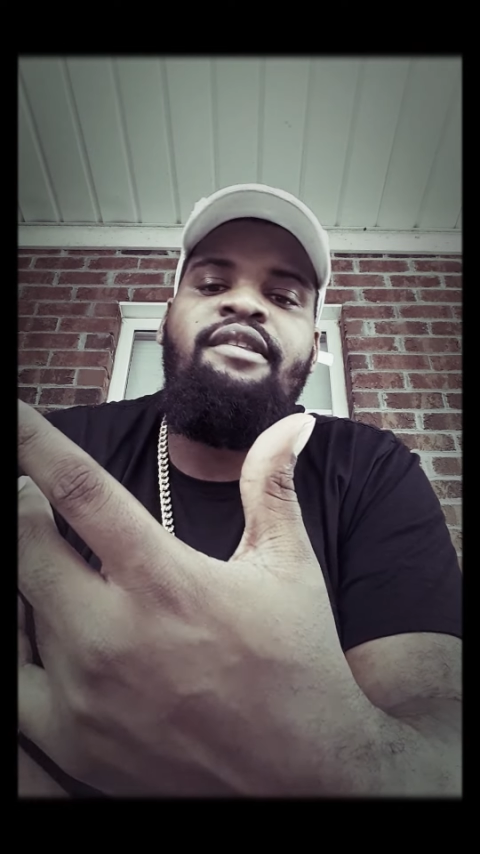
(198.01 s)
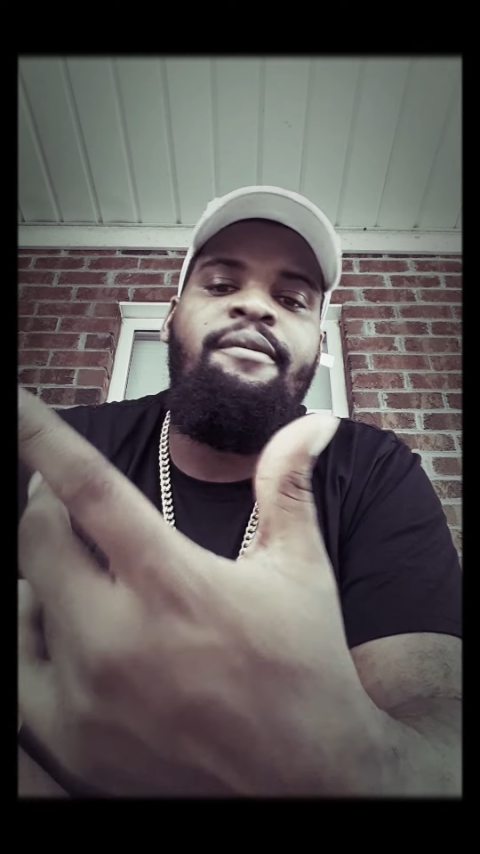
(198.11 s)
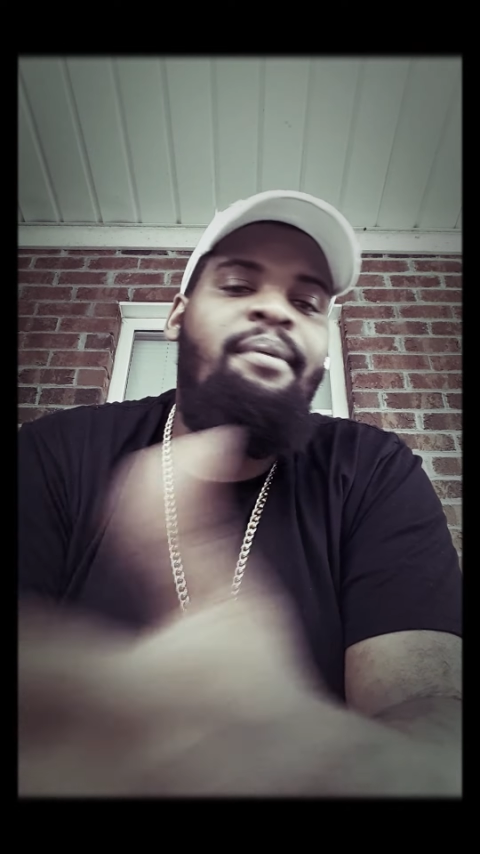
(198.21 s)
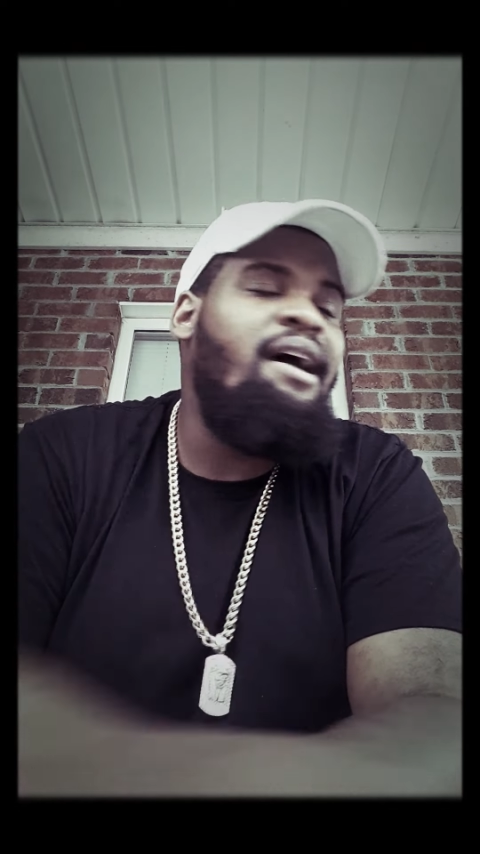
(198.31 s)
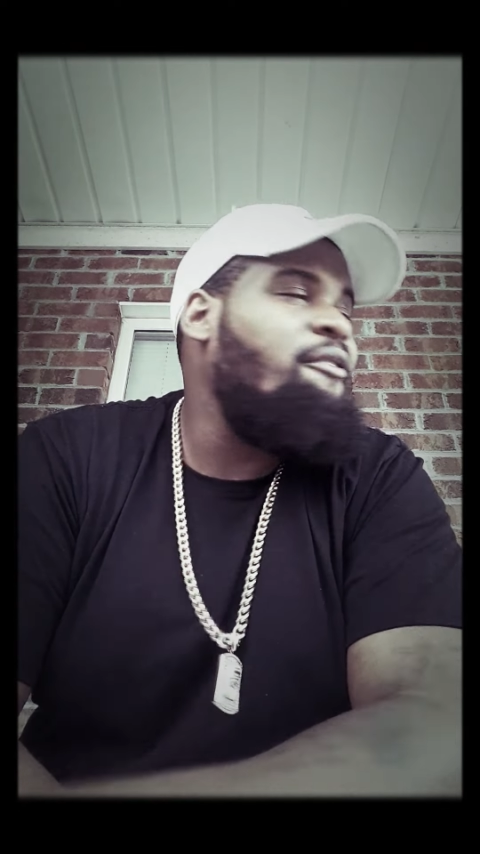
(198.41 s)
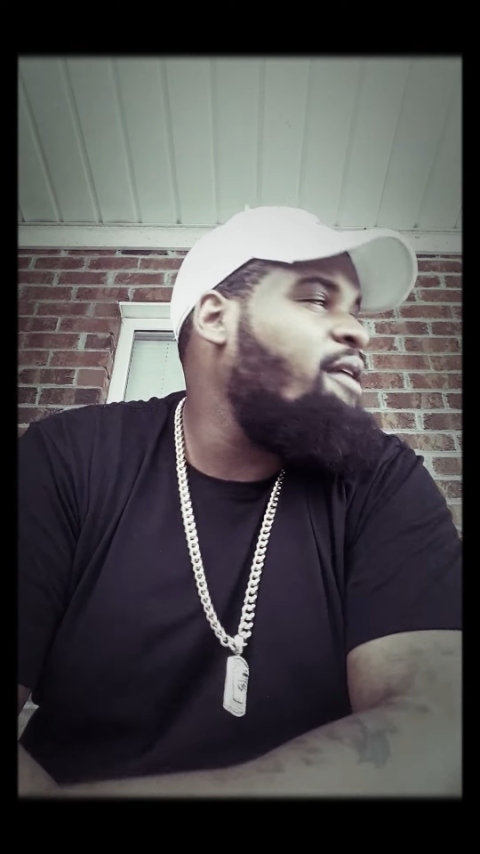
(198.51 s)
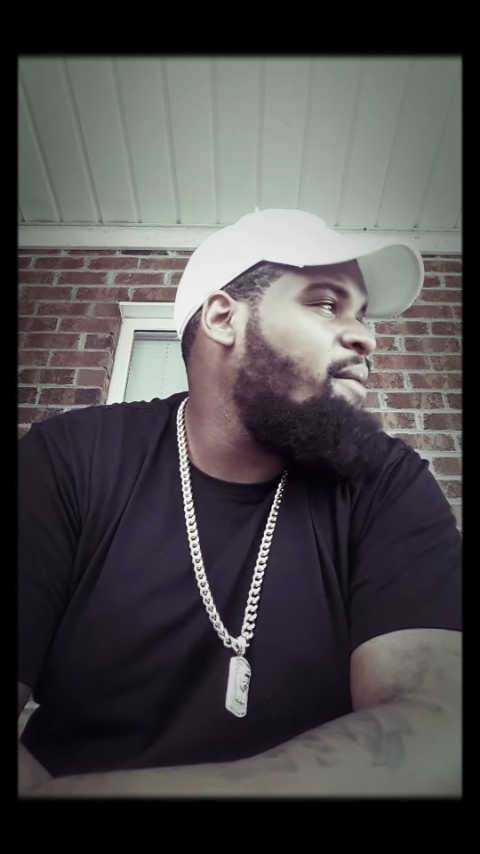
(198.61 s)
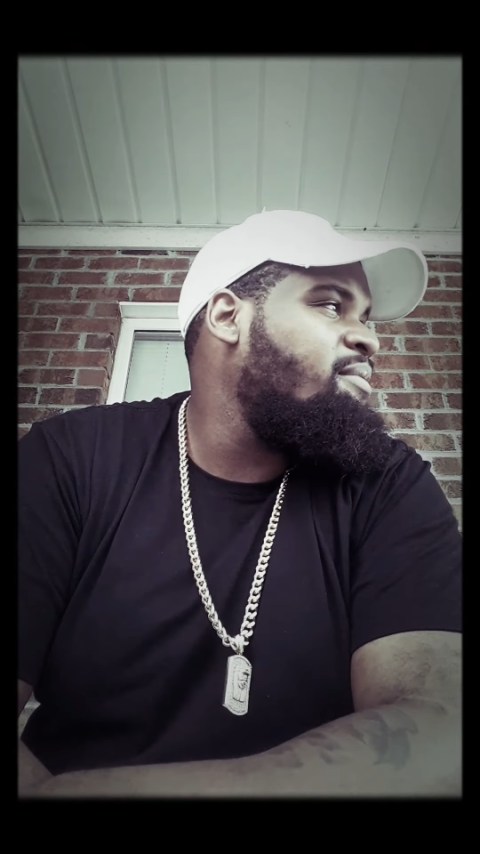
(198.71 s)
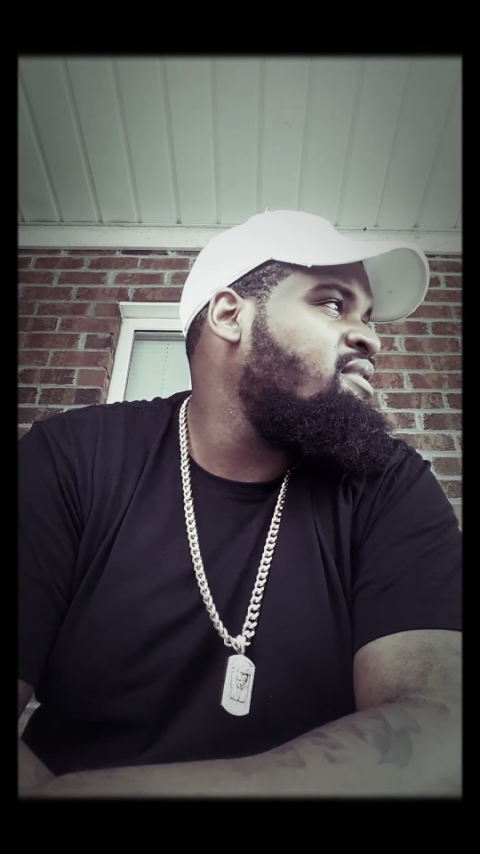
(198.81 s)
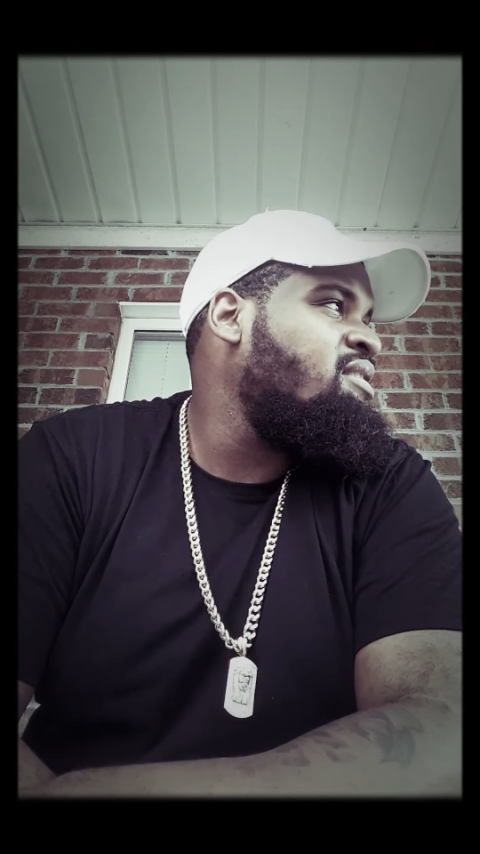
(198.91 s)
the battle
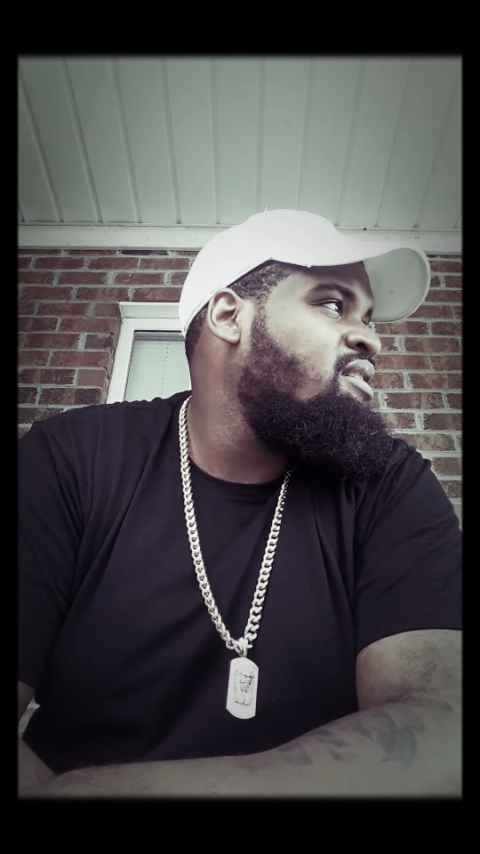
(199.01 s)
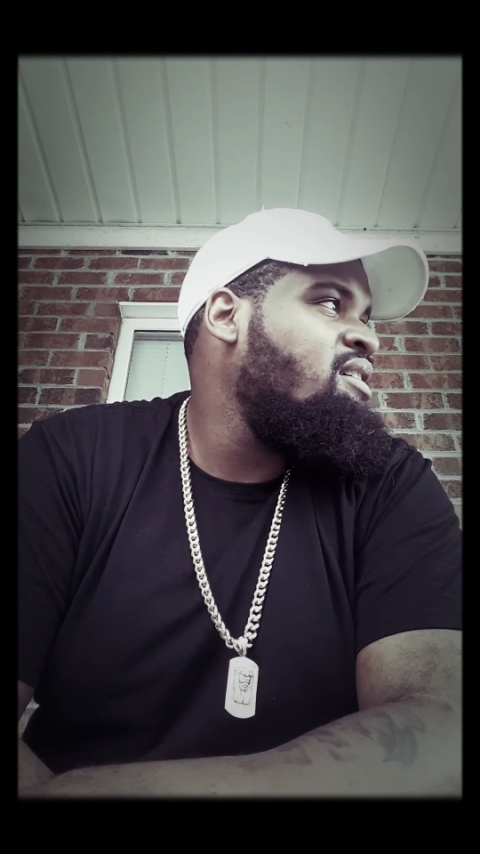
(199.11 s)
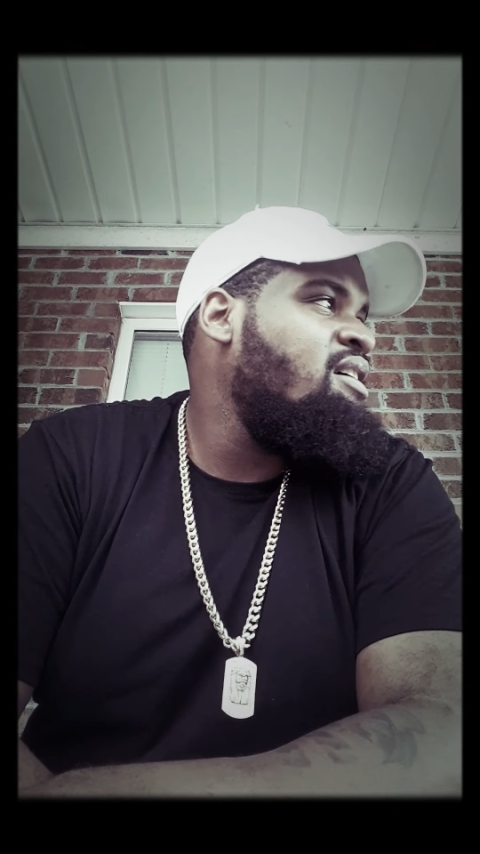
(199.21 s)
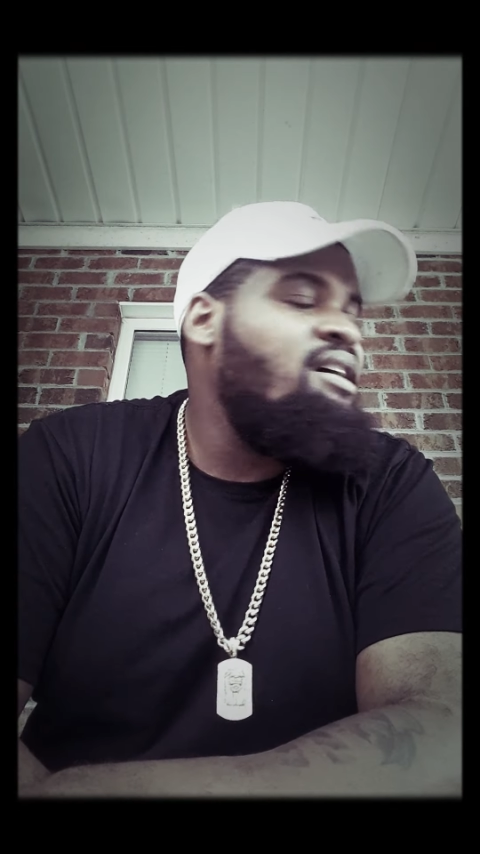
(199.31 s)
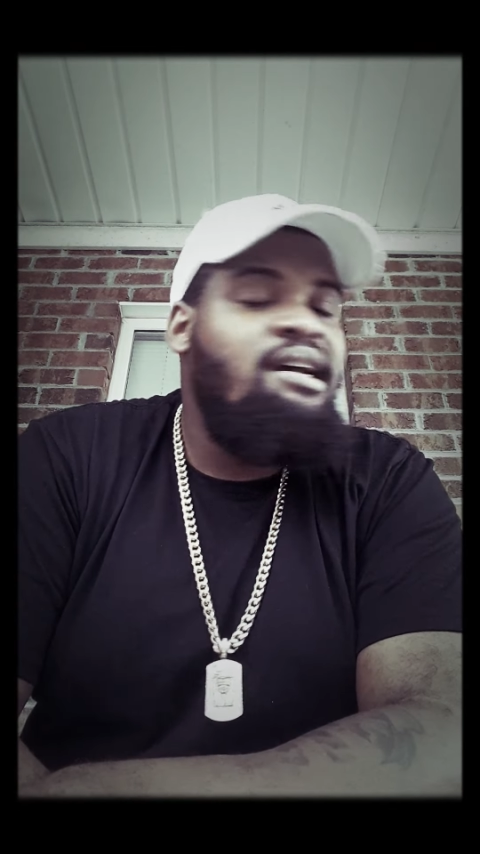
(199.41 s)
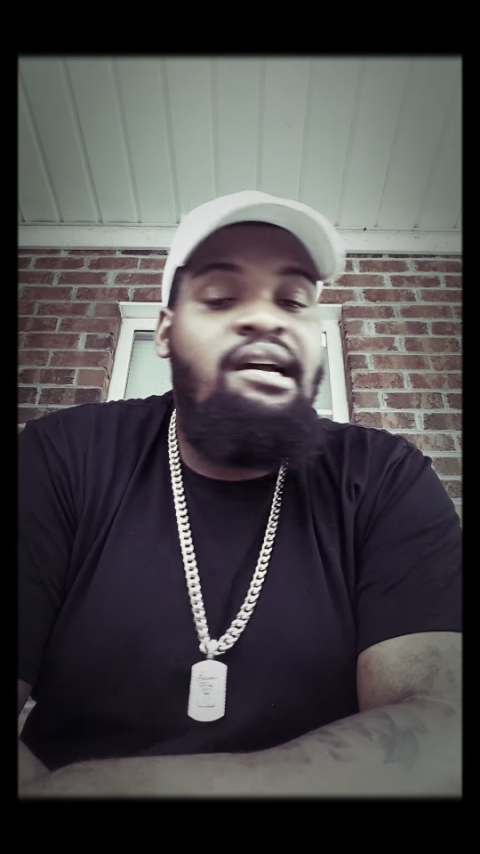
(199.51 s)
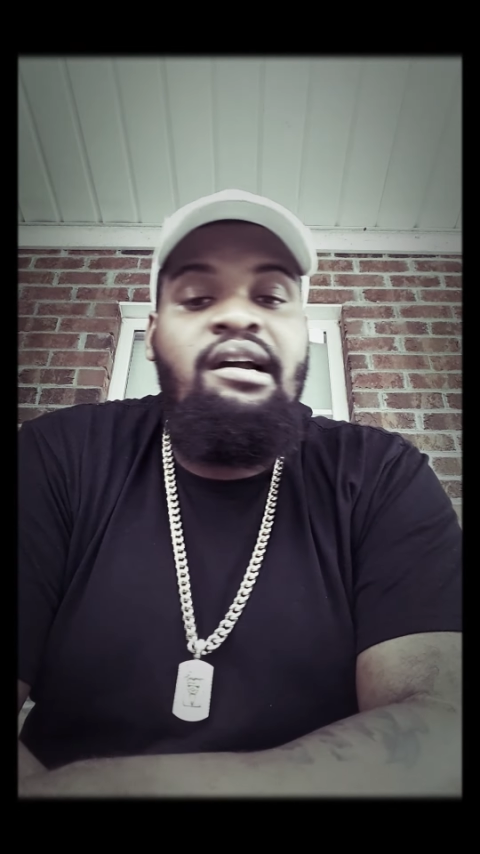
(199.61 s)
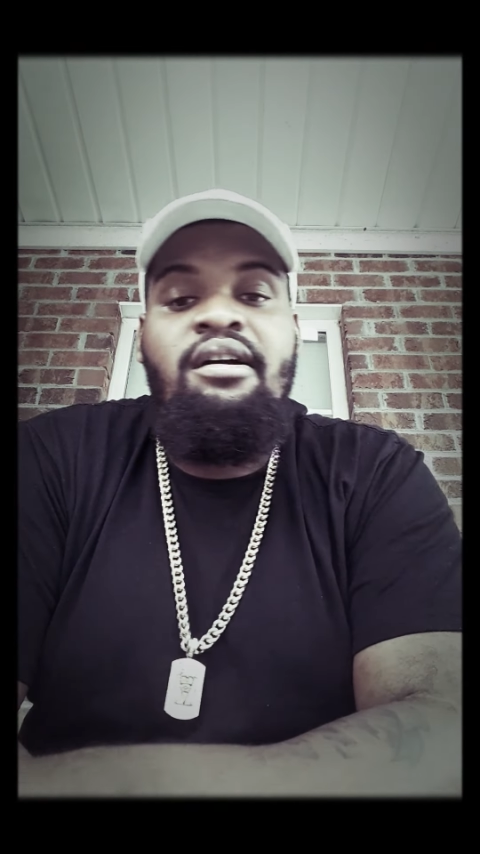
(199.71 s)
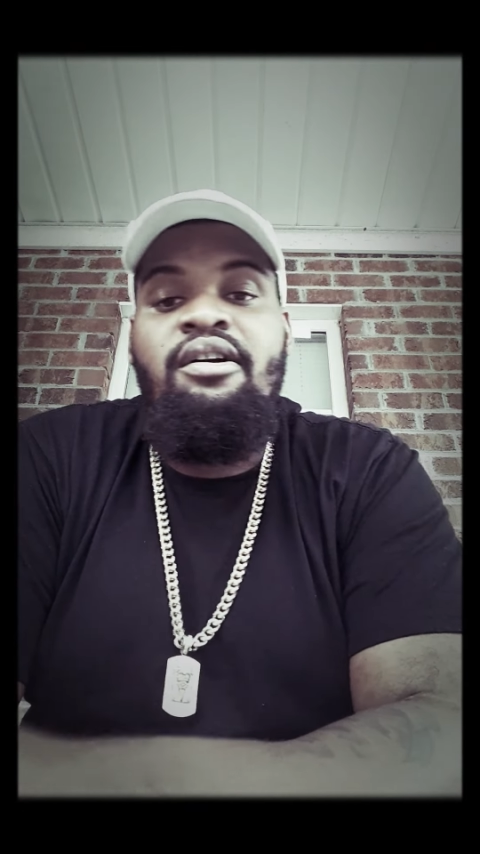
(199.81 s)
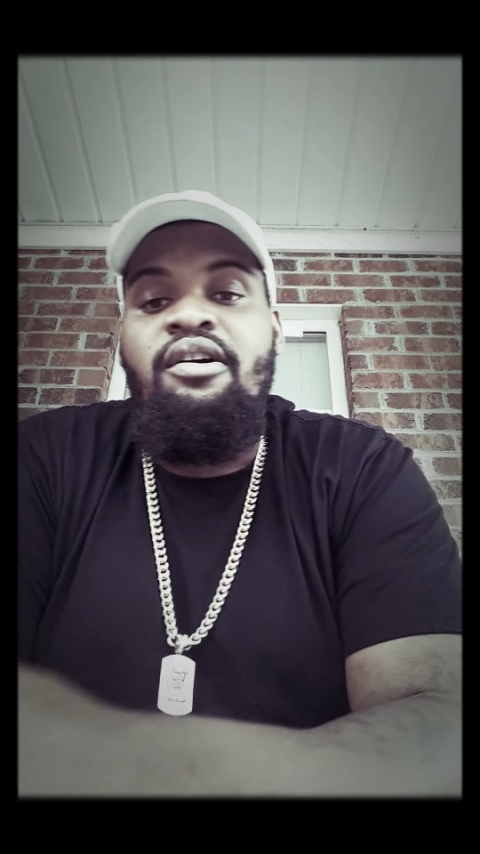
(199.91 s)
rappers,
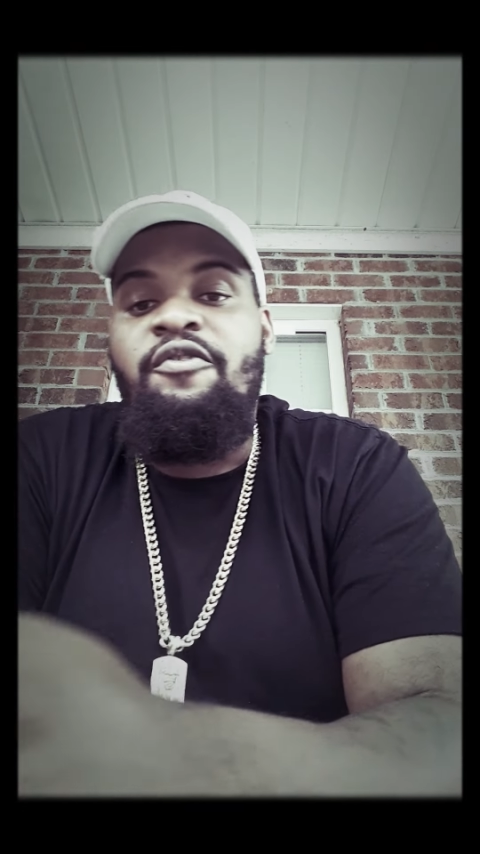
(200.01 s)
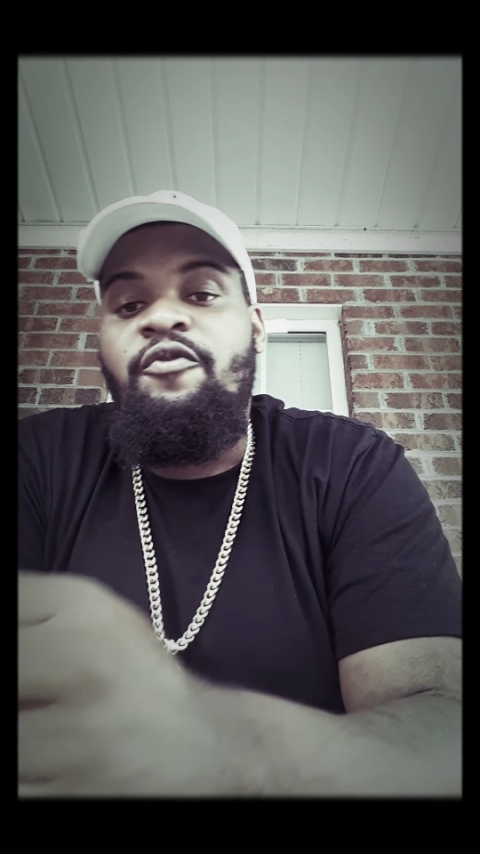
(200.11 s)
as